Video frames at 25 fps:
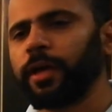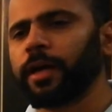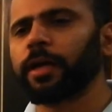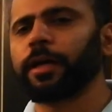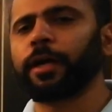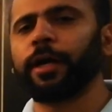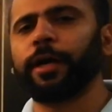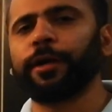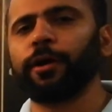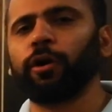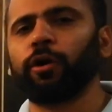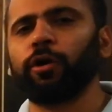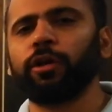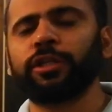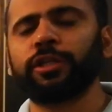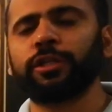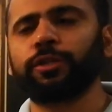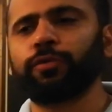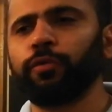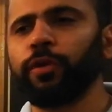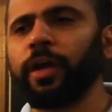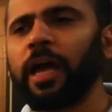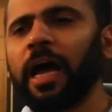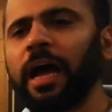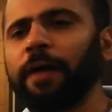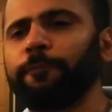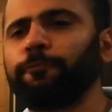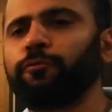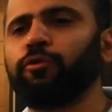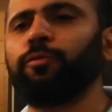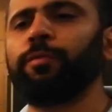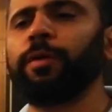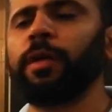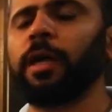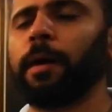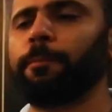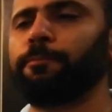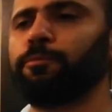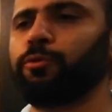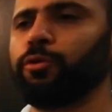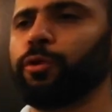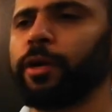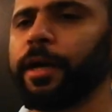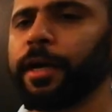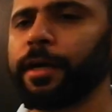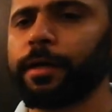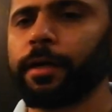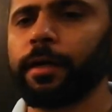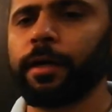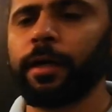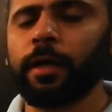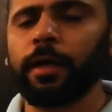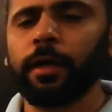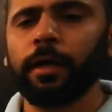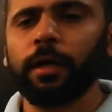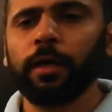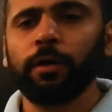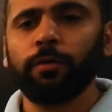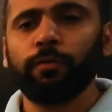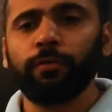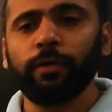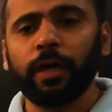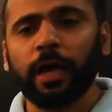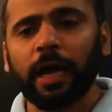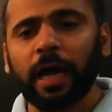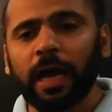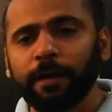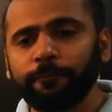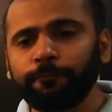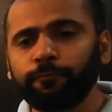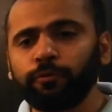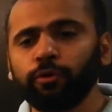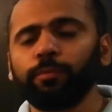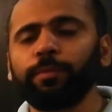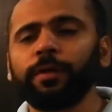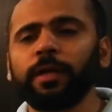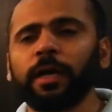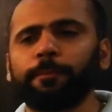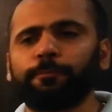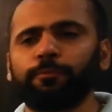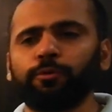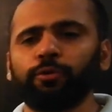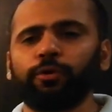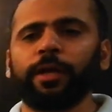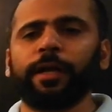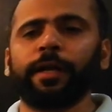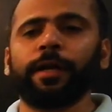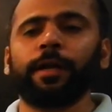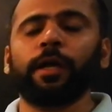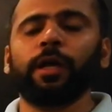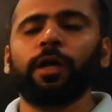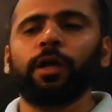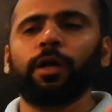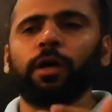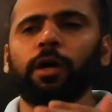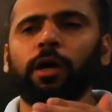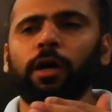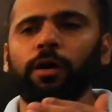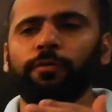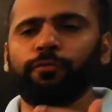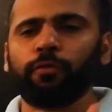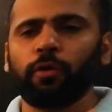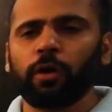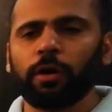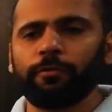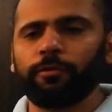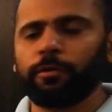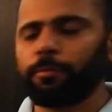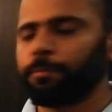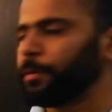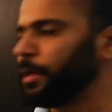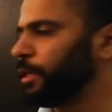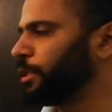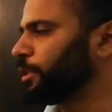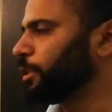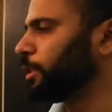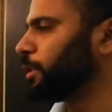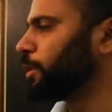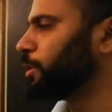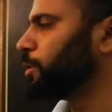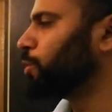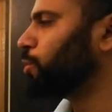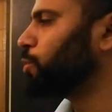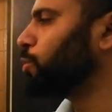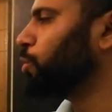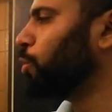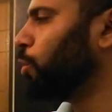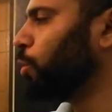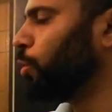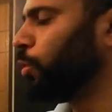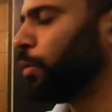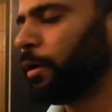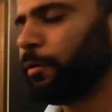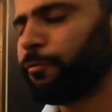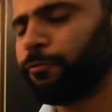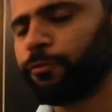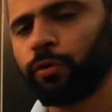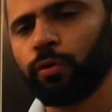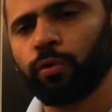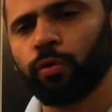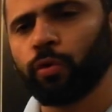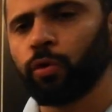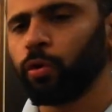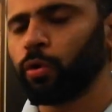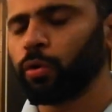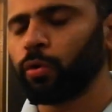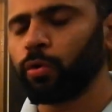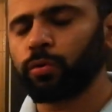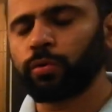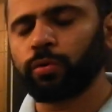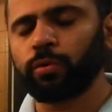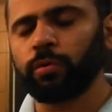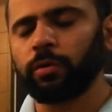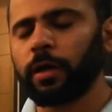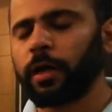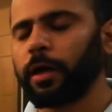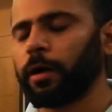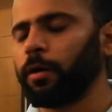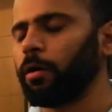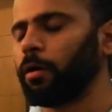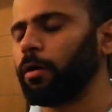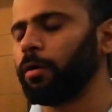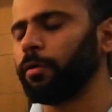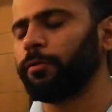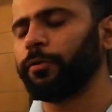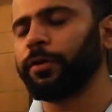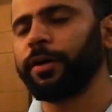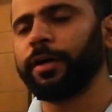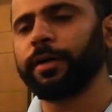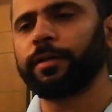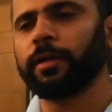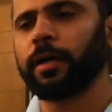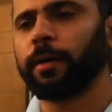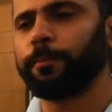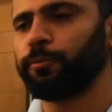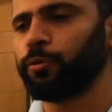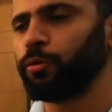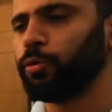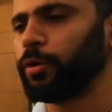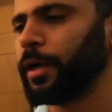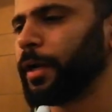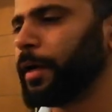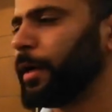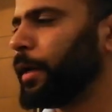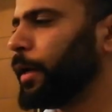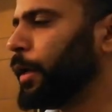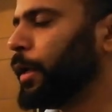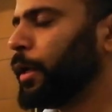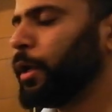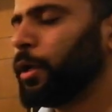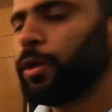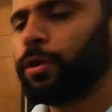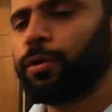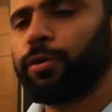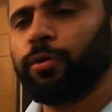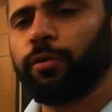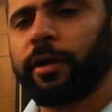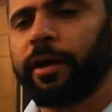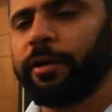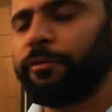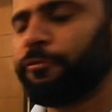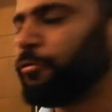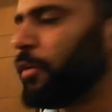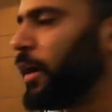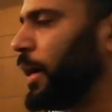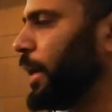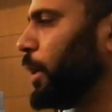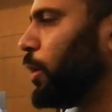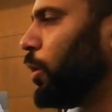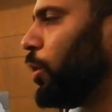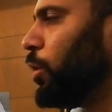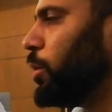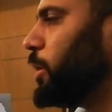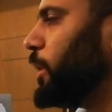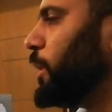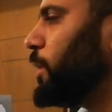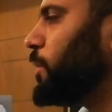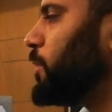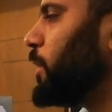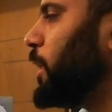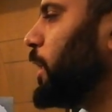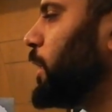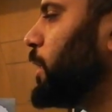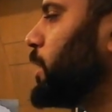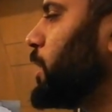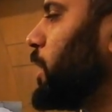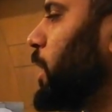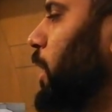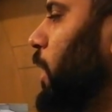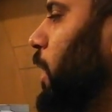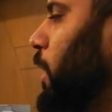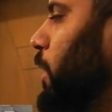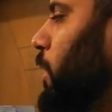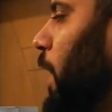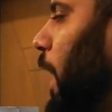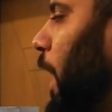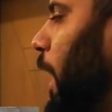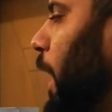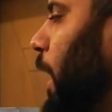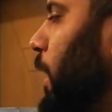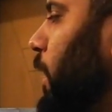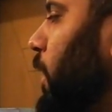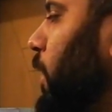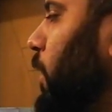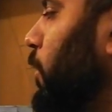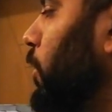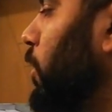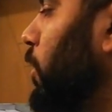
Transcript: are cardiologists, we have to be up to date. We have to be up to date for our patients. So if you go or read the up to date, you can find all these things, that